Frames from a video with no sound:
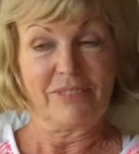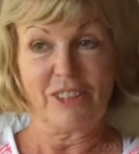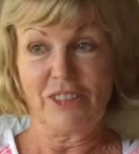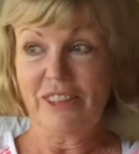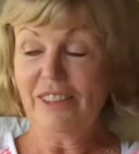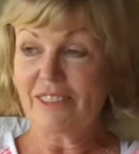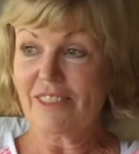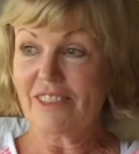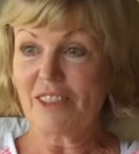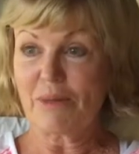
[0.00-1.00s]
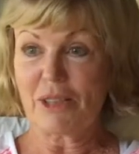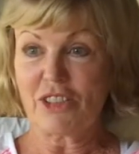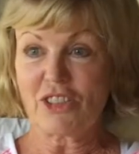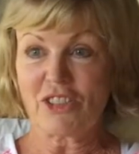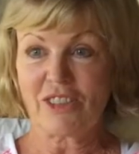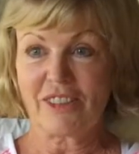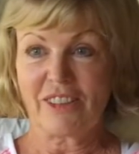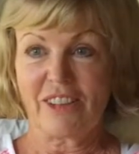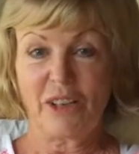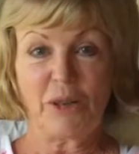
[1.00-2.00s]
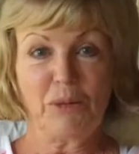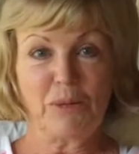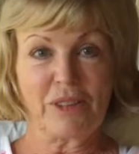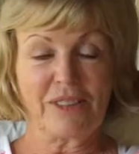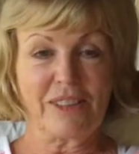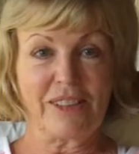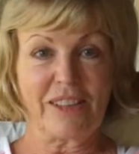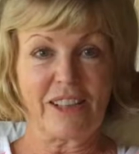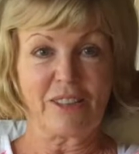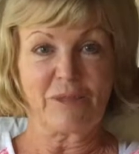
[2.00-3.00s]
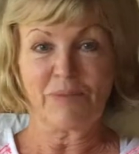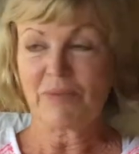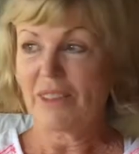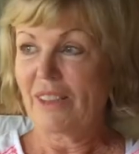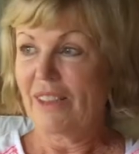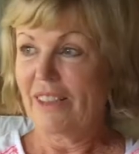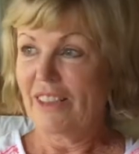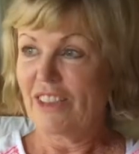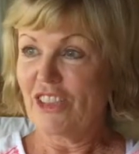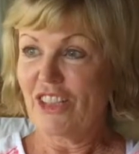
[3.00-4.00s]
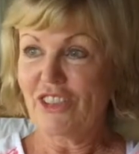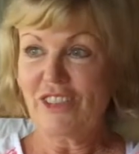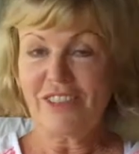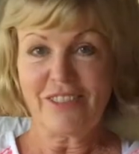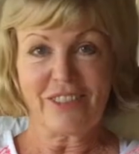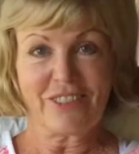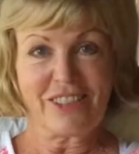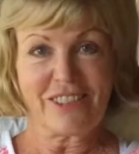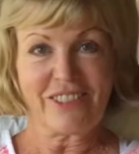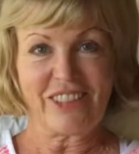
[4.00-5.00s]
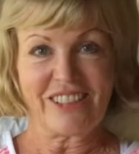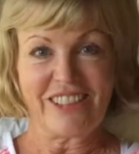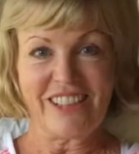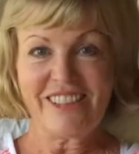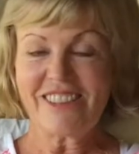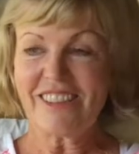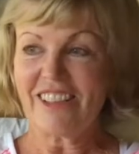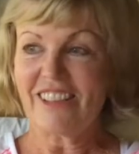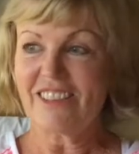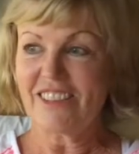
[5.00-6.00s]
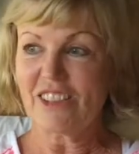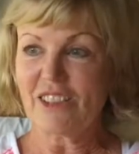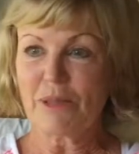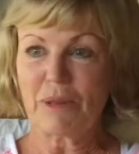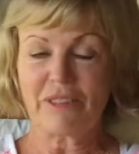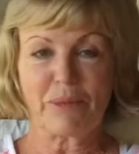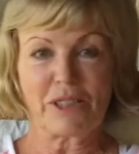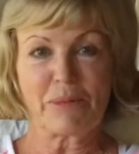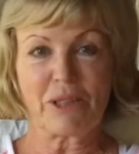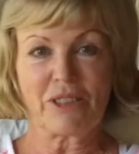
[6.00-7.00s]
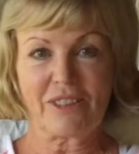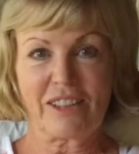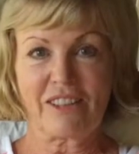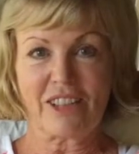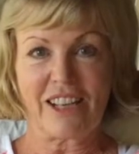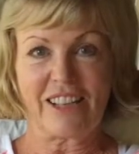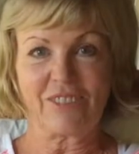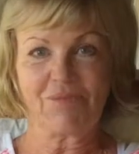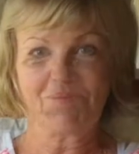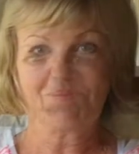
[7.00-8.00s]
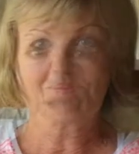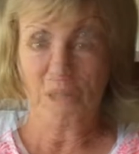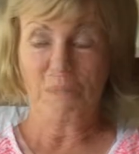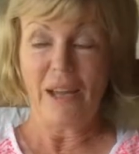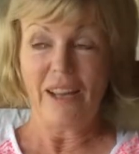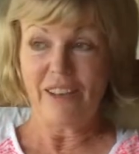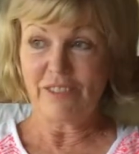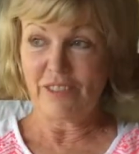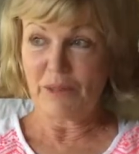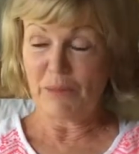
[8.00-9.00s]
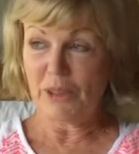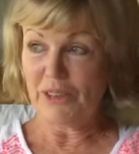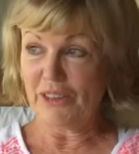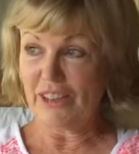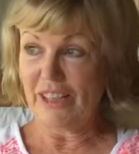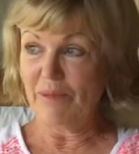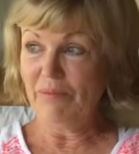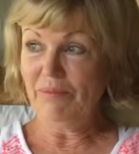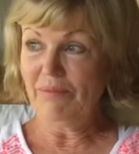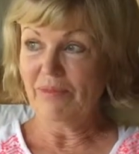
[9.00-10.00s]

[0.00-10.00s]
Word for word: learning and so much help with setting our intentions for the rest of our days and so it's been a bit special in that regard. But right. apart from the program,